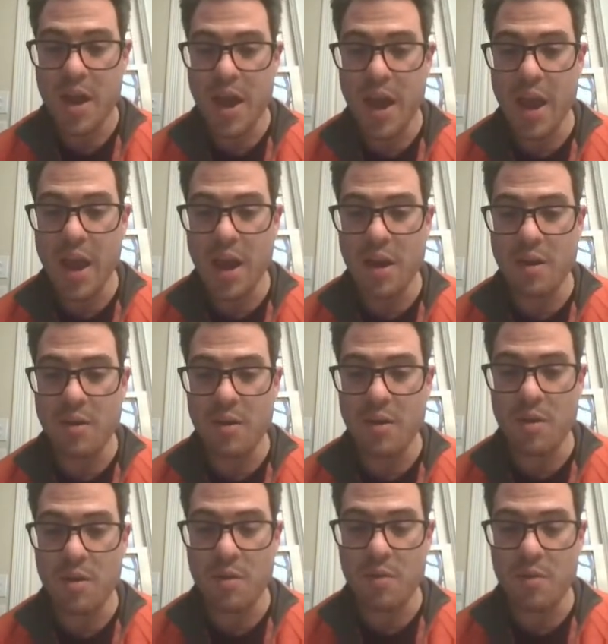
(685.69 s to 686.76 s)

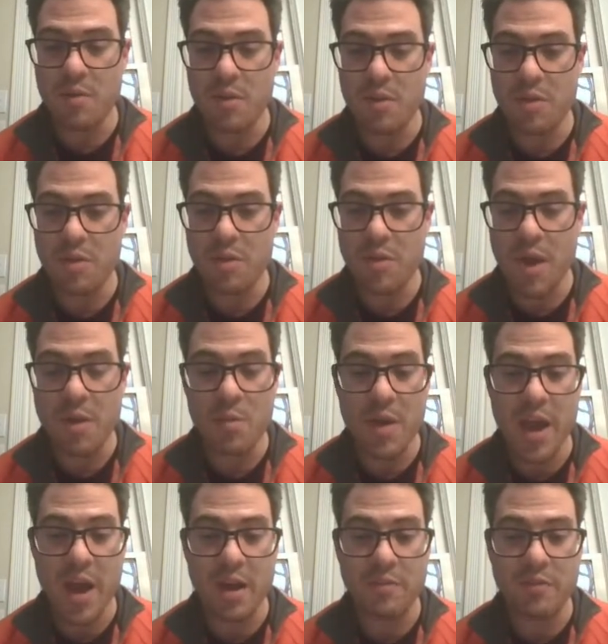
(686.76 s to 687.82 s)
And then we have